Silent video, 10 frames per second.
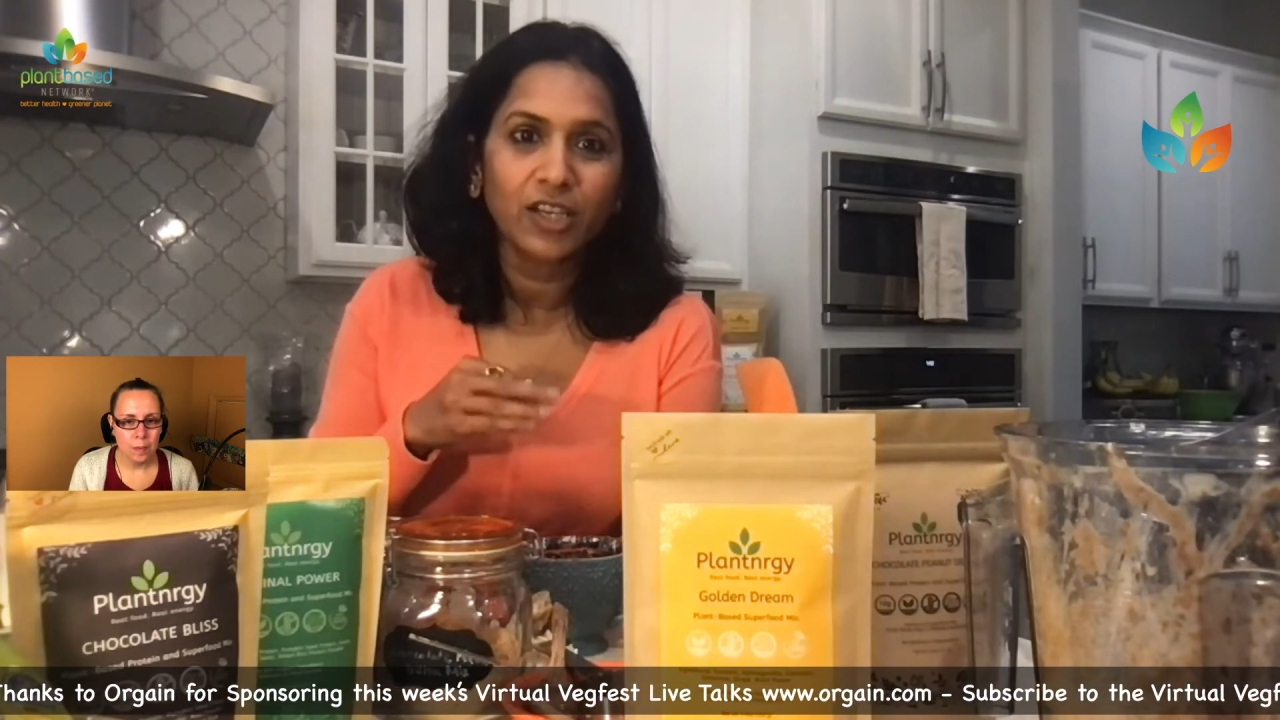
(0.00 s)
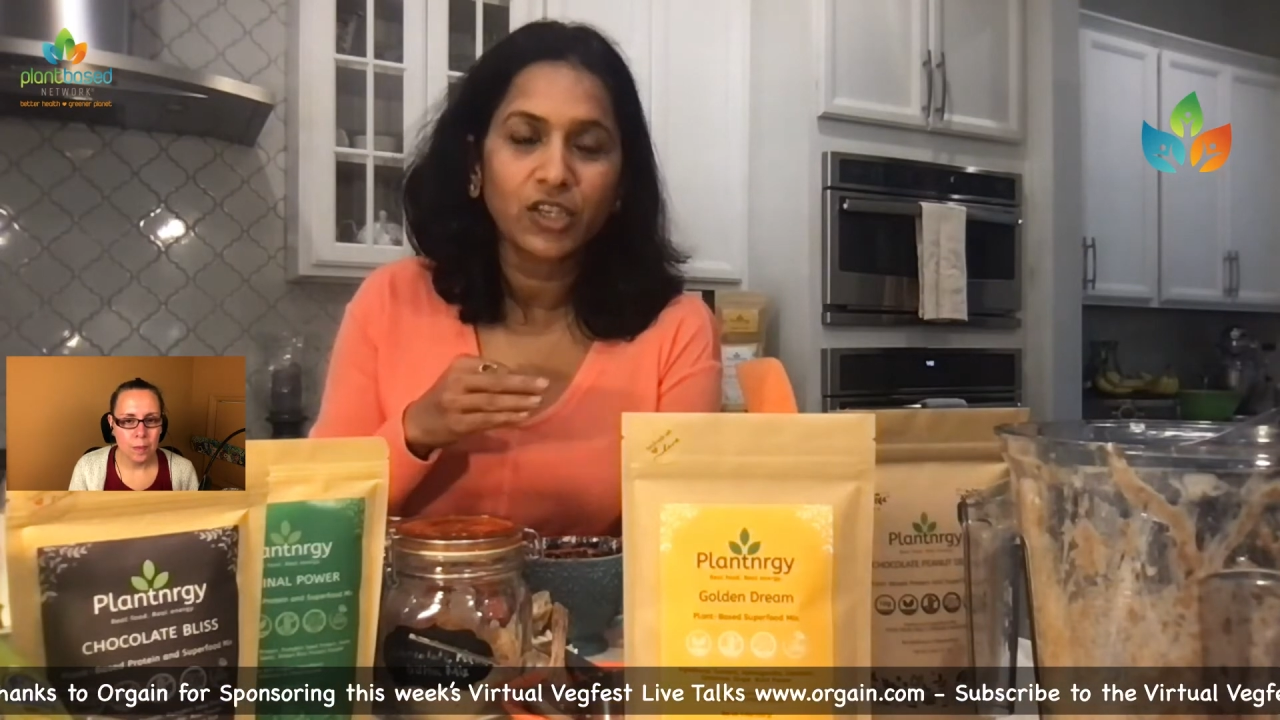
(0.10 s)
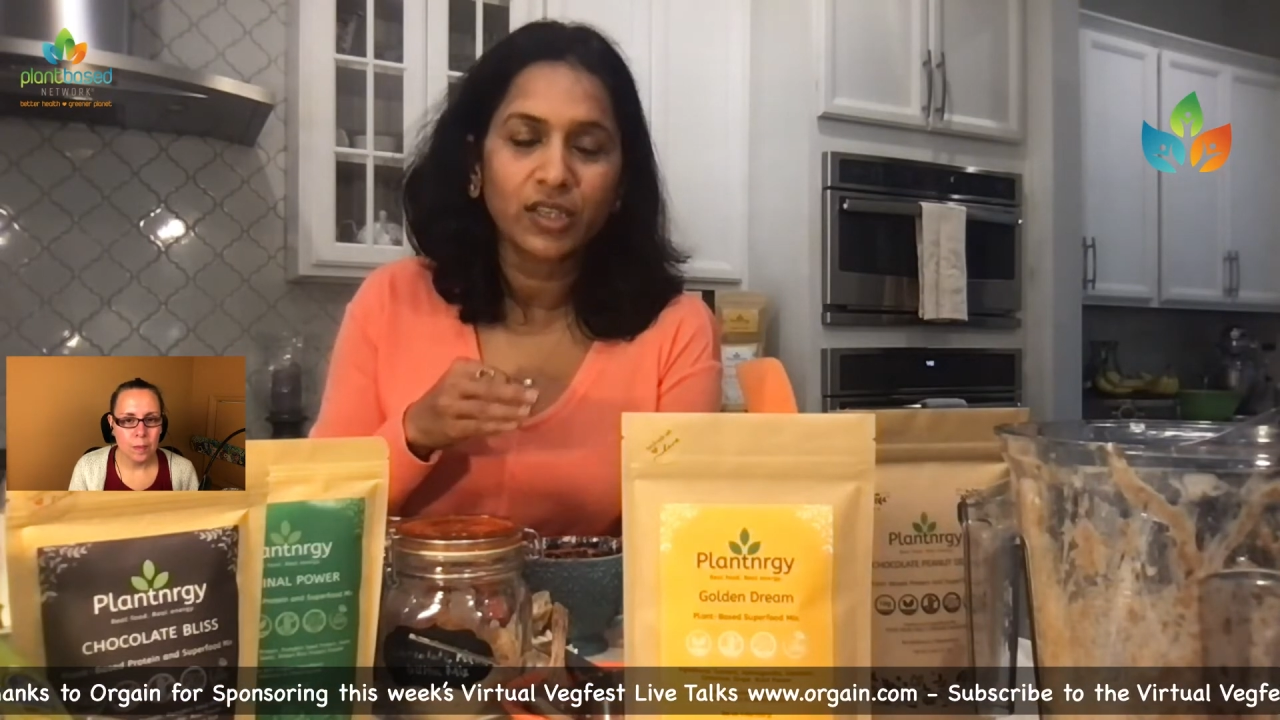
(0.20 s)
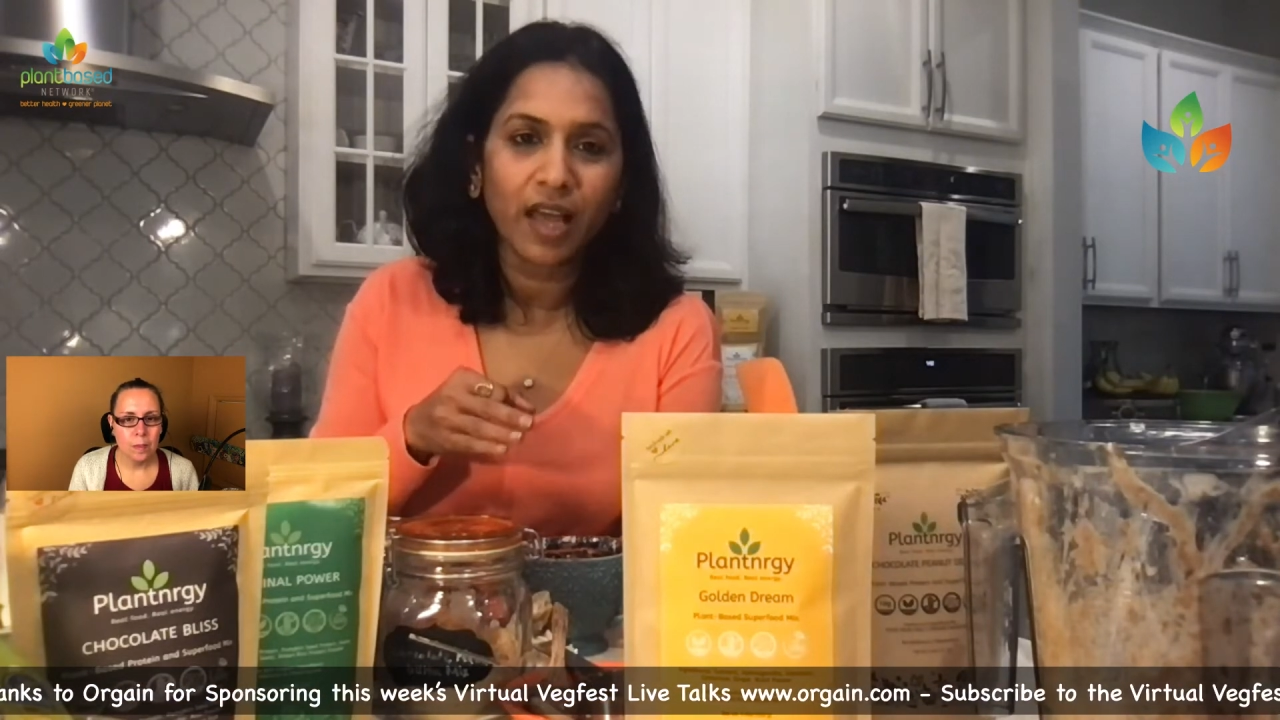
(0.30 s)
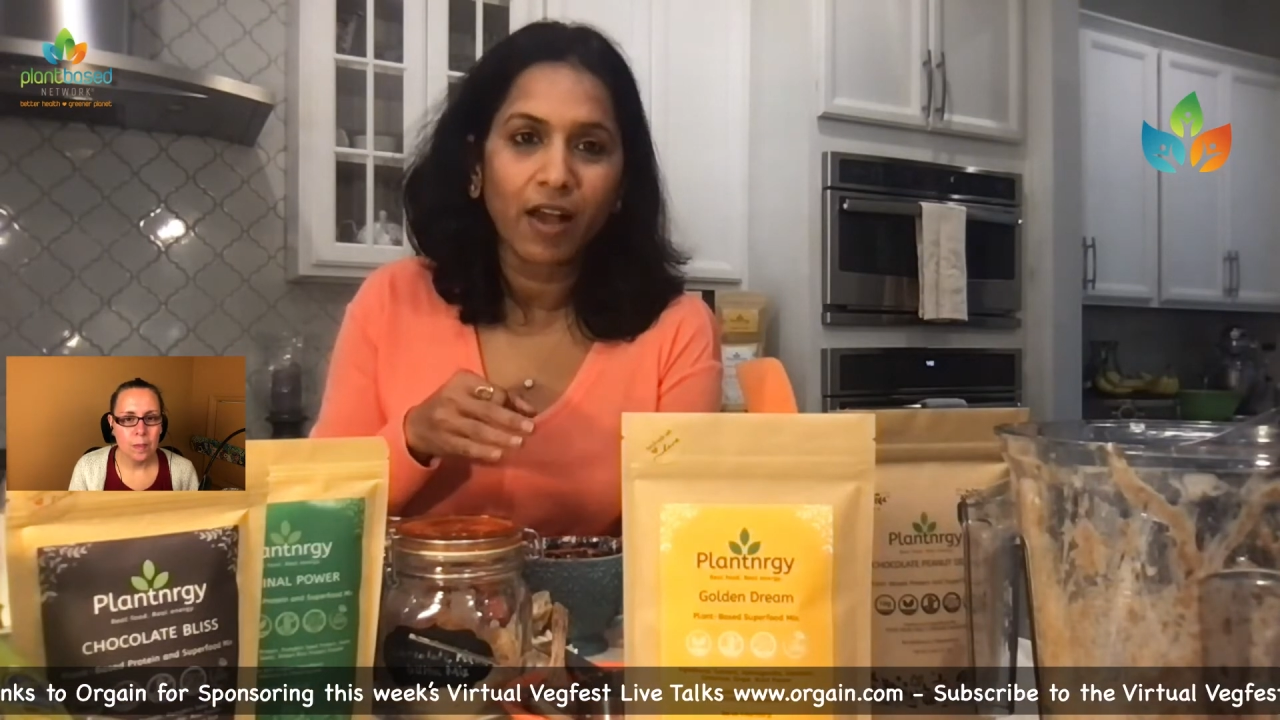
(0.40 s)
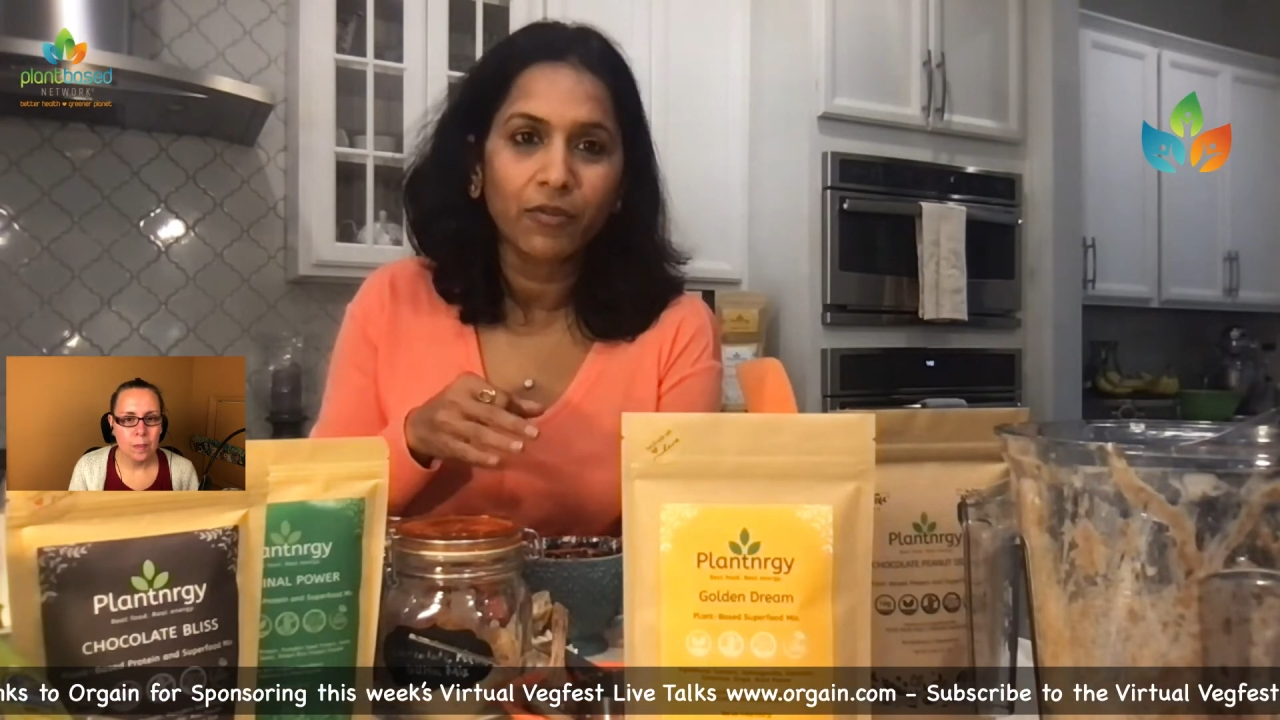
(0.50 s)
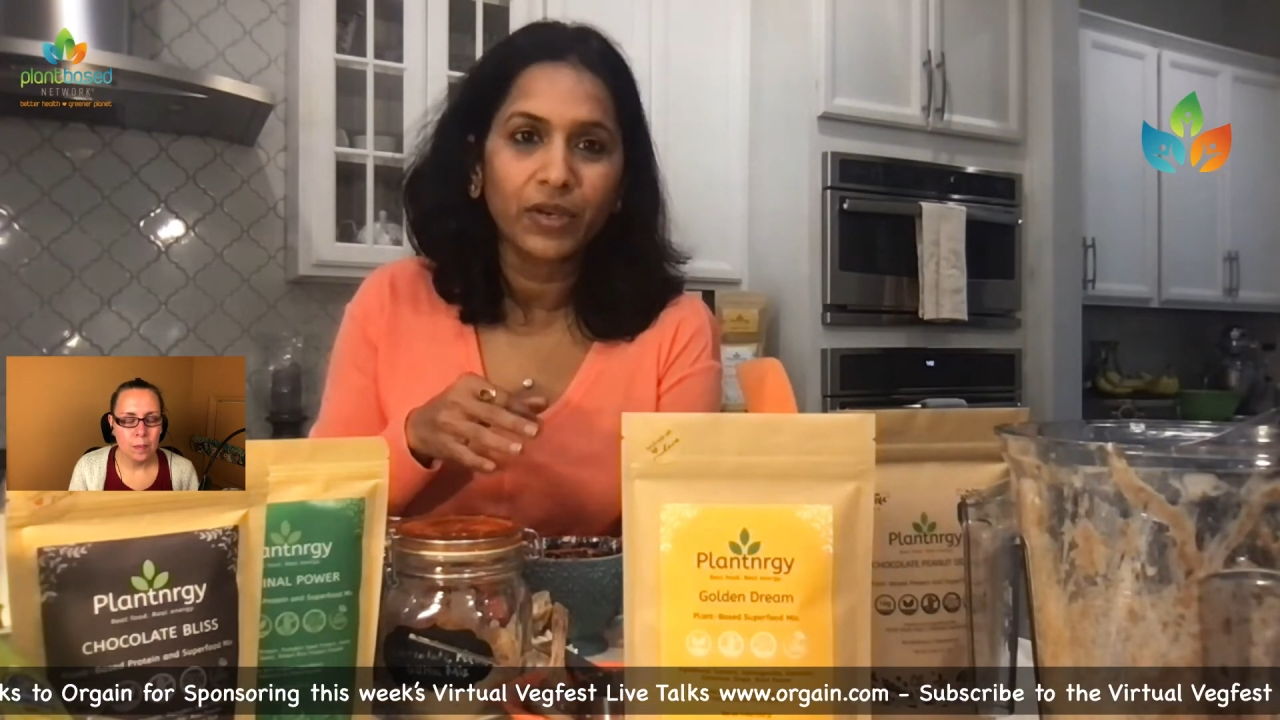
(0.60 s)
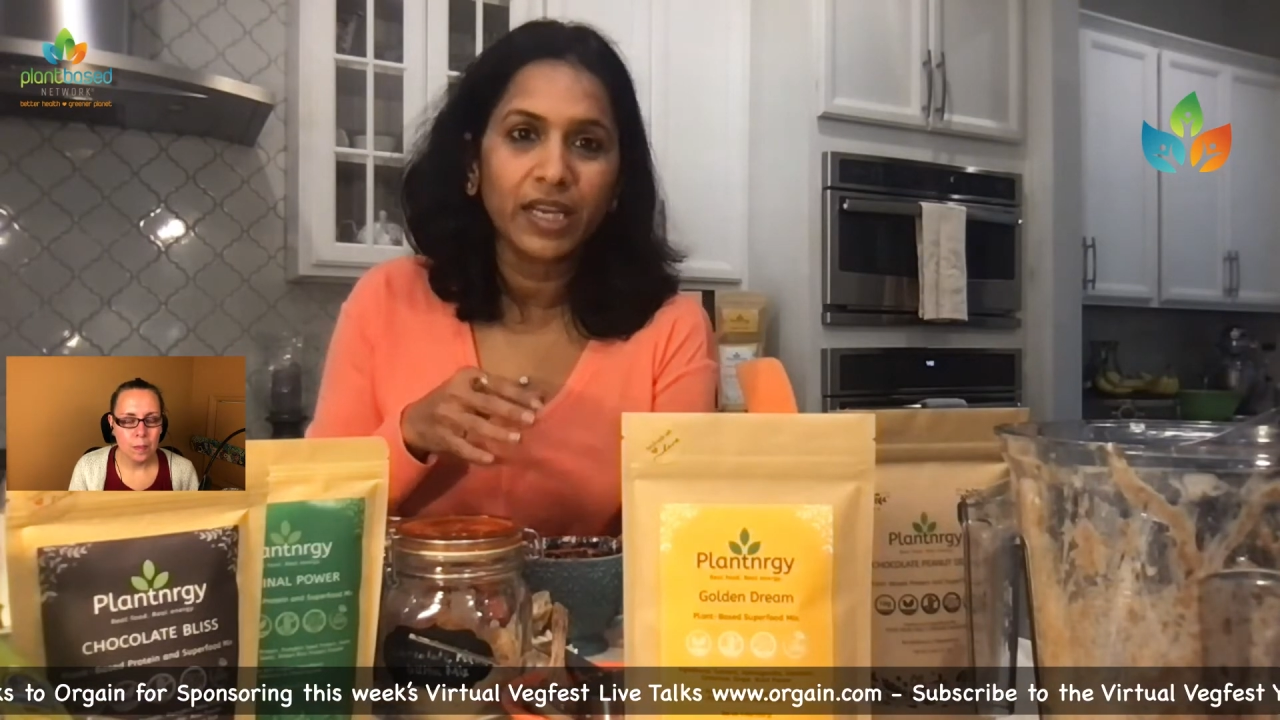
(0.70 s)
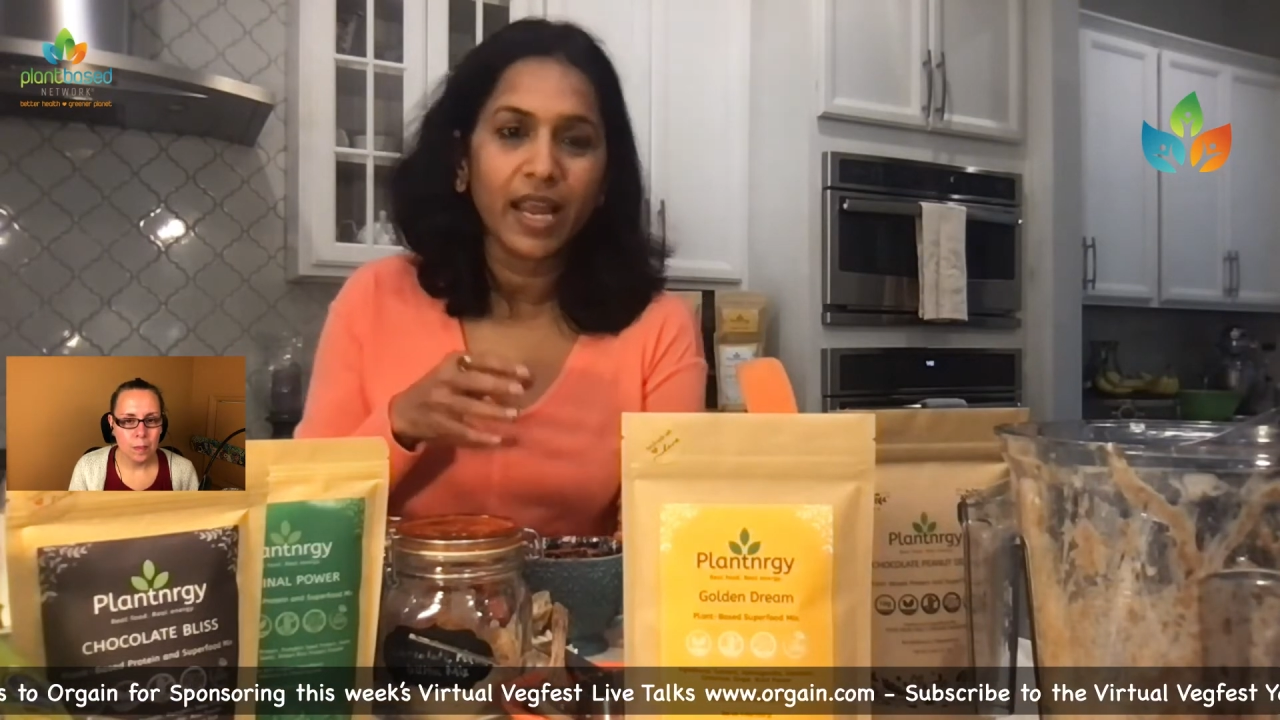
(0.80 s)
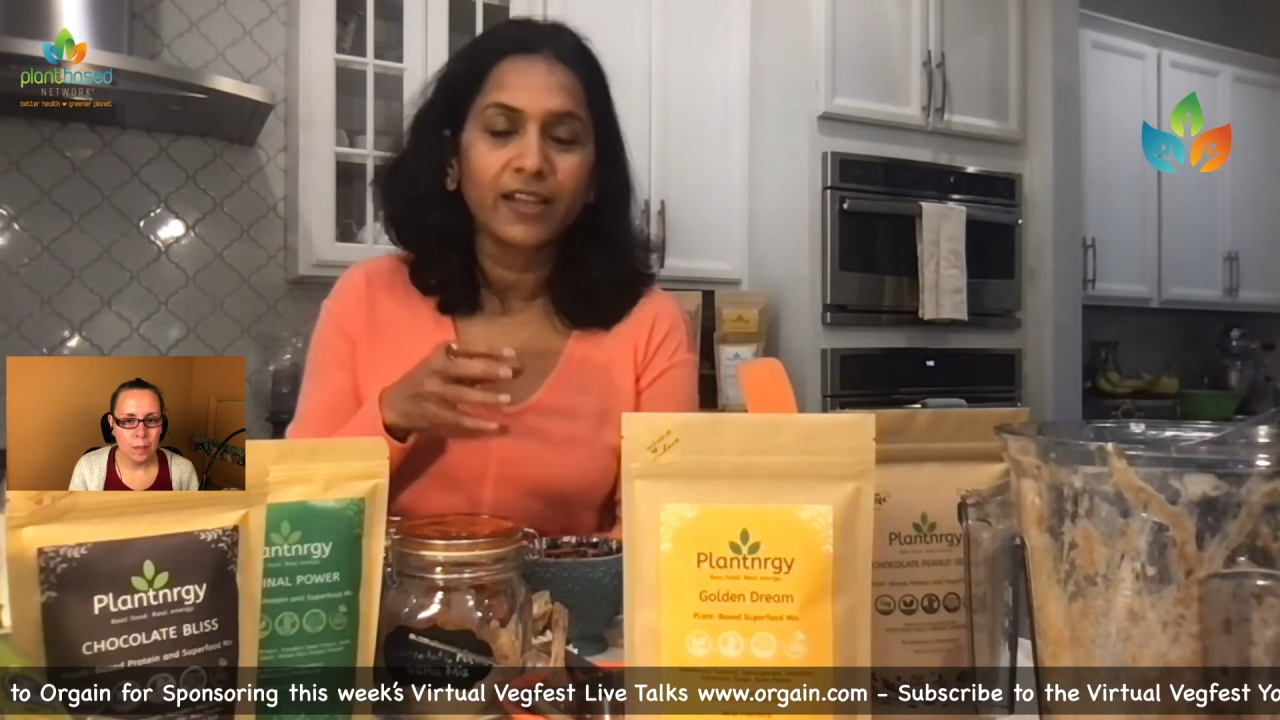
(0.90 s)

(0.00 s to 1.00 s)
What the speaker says: shatavari.